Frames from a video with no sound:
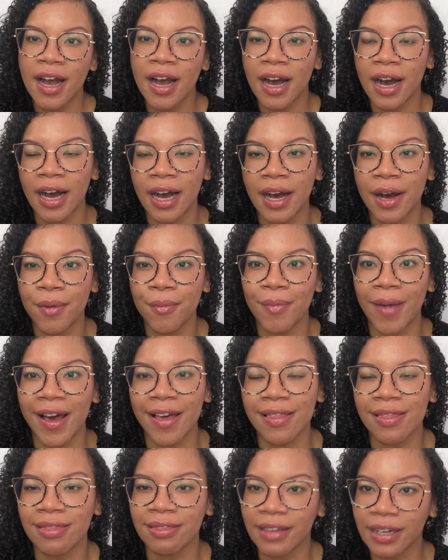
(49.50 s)
Um, I
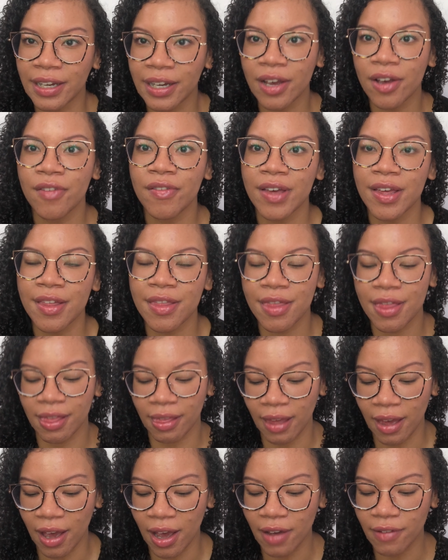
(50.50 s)
love,
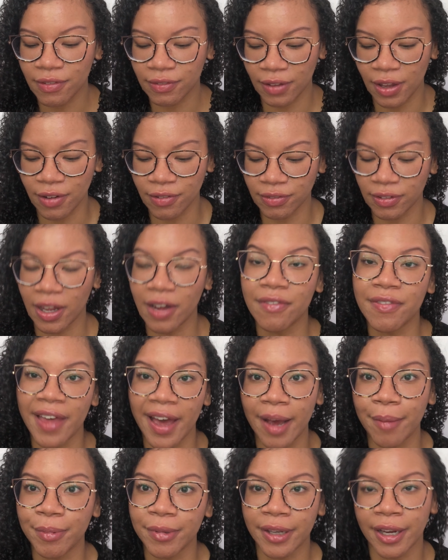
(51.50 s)
love, love, love the
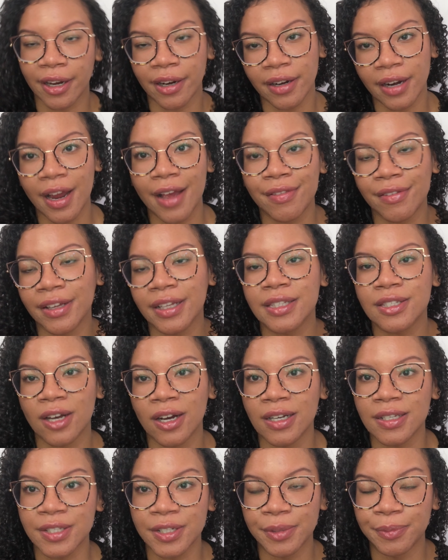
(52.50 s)
Apple Care. I think it's
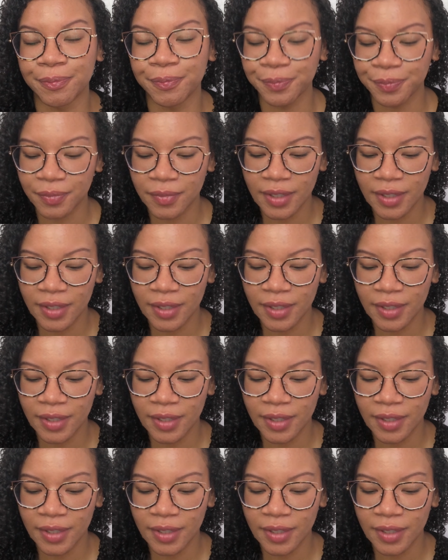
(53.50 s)
awesome.